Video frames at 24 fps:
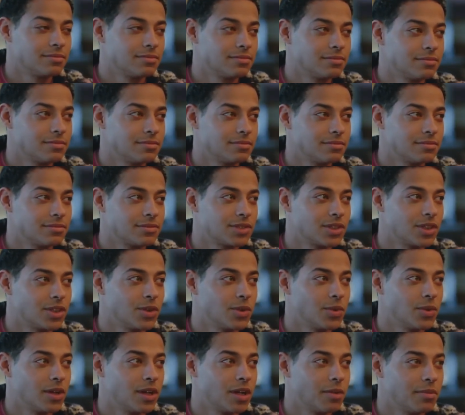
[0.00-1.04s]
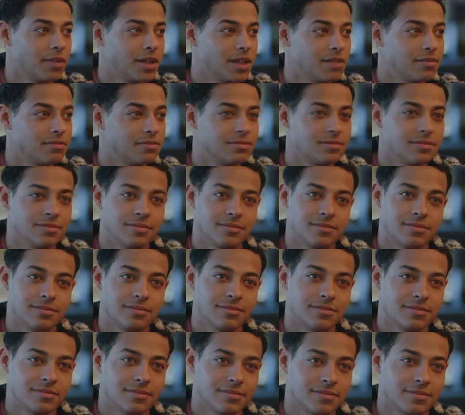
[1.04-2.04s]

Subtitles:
Nancy that he has told his brother about his